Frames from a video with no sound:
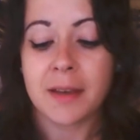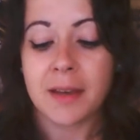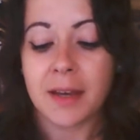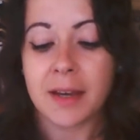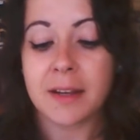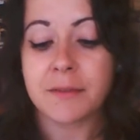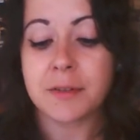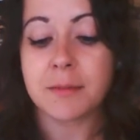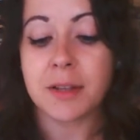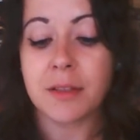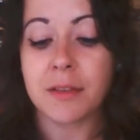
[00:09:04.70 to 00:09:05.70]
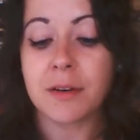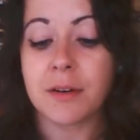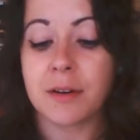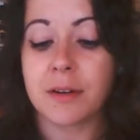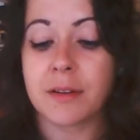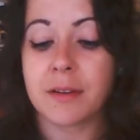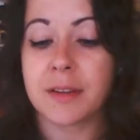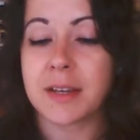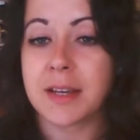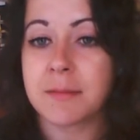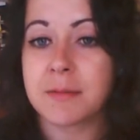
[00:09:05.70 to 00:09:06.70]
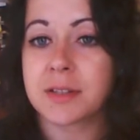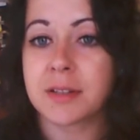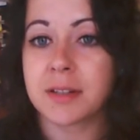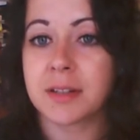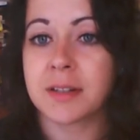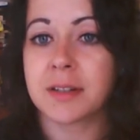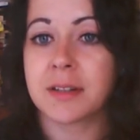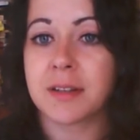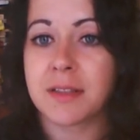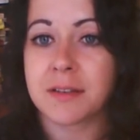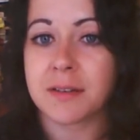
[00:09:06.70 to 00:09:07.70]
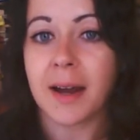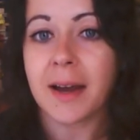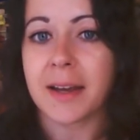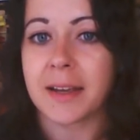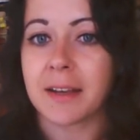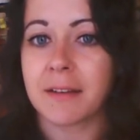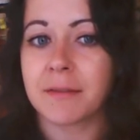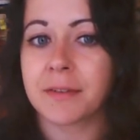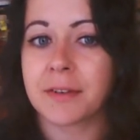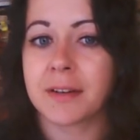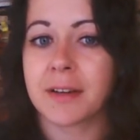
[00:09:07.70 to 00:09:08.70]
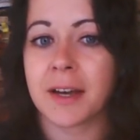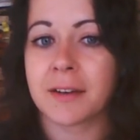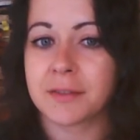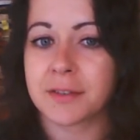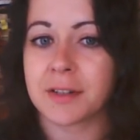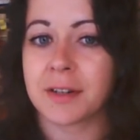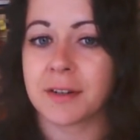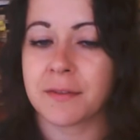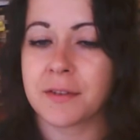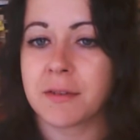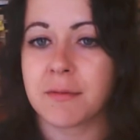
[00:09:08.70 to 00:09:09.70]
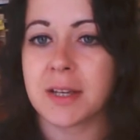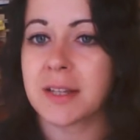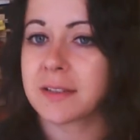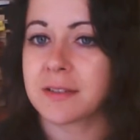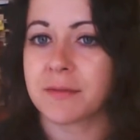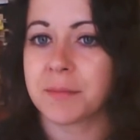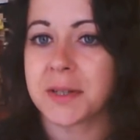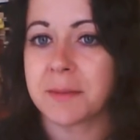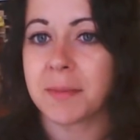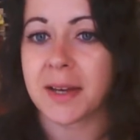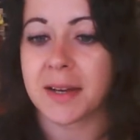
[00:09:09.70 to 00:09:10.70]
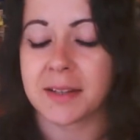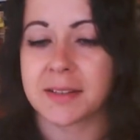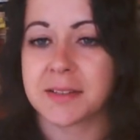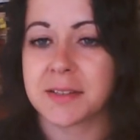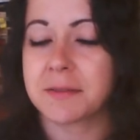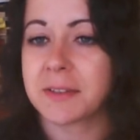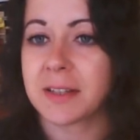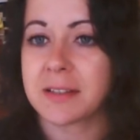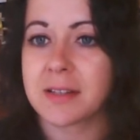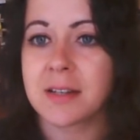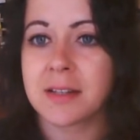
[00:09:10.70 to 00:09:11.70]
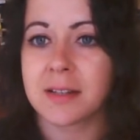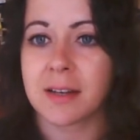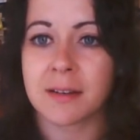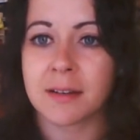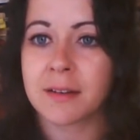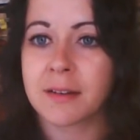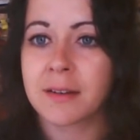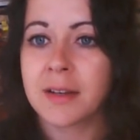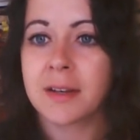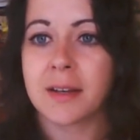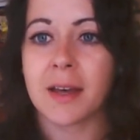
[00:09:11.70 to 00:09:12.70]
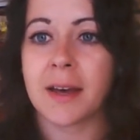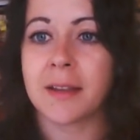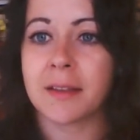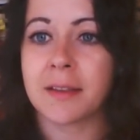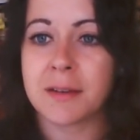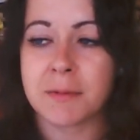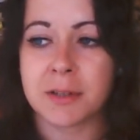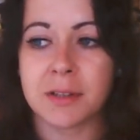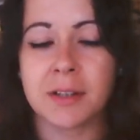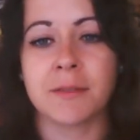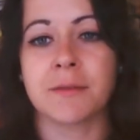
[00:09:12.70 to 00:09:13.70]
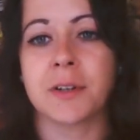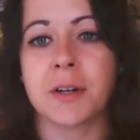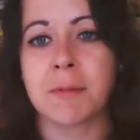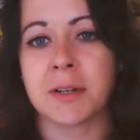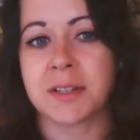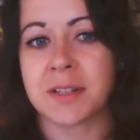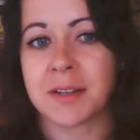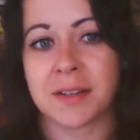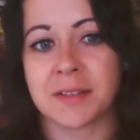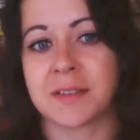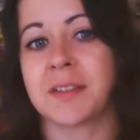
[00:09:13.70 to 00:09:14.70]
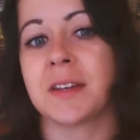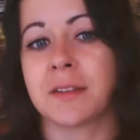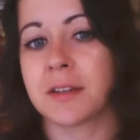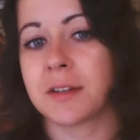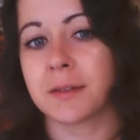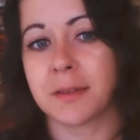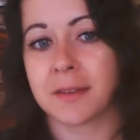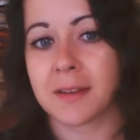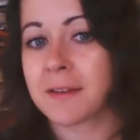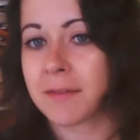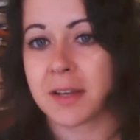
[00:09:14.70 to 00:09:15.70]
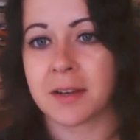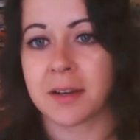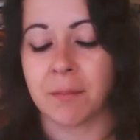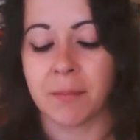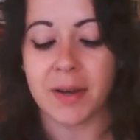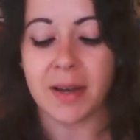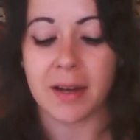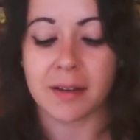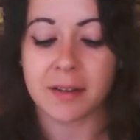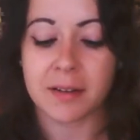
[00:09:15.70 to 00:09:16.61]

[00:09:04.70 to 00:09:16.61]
And everyone thought that he was going to thrive after a few weeks of being back in civilization. And they were looking forward to seeing the old Davy come back.